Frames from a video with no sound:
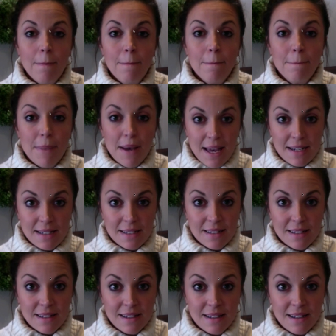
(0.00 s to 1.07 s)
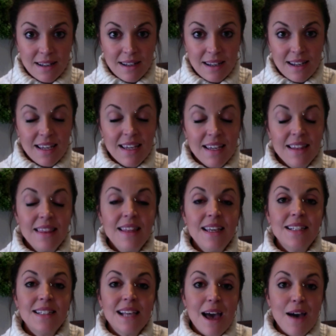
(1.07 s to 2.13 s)
But in
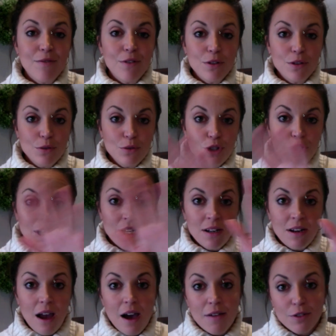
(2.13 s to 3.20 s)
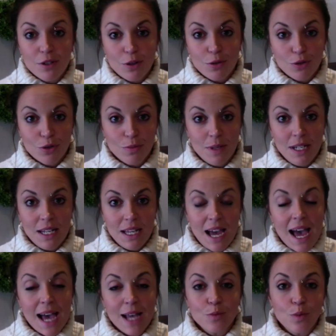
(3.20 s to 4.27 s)
this evolution of social media,
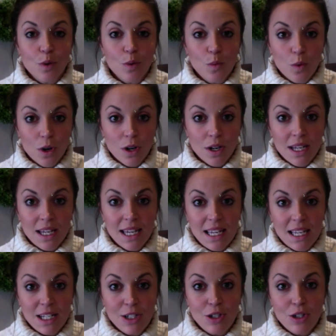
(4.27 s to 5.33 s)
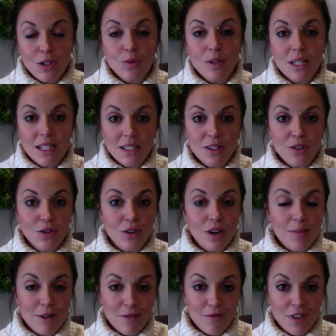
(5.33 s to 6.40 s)
as we're working into Instagram
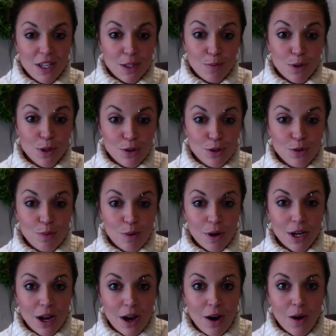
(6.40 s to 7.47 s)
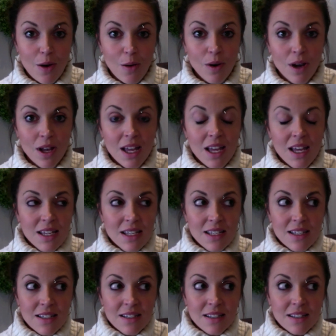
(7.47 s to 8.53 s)
and Facebook 2.0,
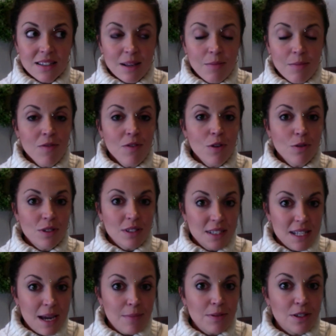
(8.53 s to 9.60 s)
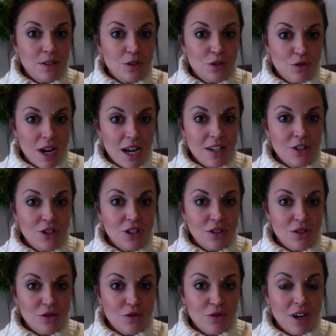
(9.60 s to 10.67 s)
some of those steps and strategies
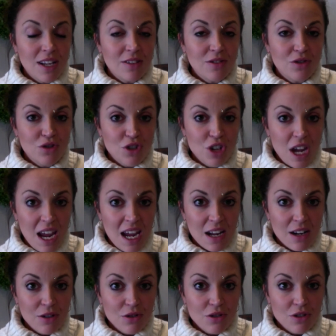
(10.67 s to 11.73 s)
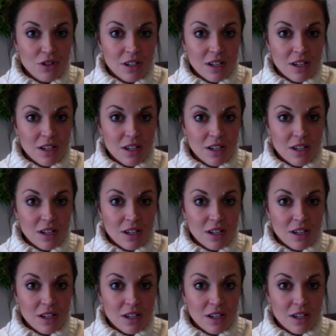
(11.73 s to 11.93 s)
and trends changed.